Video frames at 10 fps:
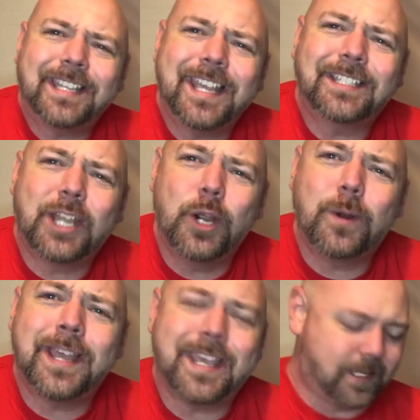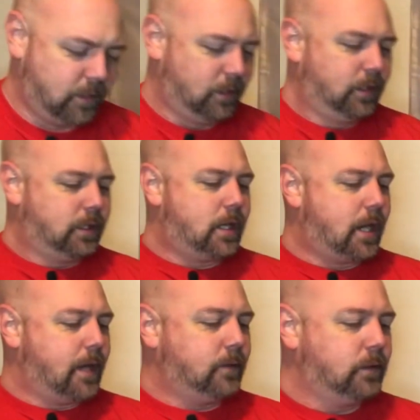get to it. All
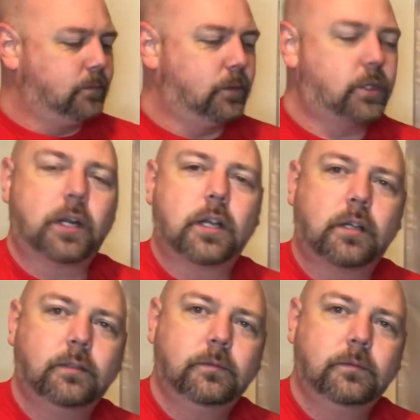right, we'll turn it on.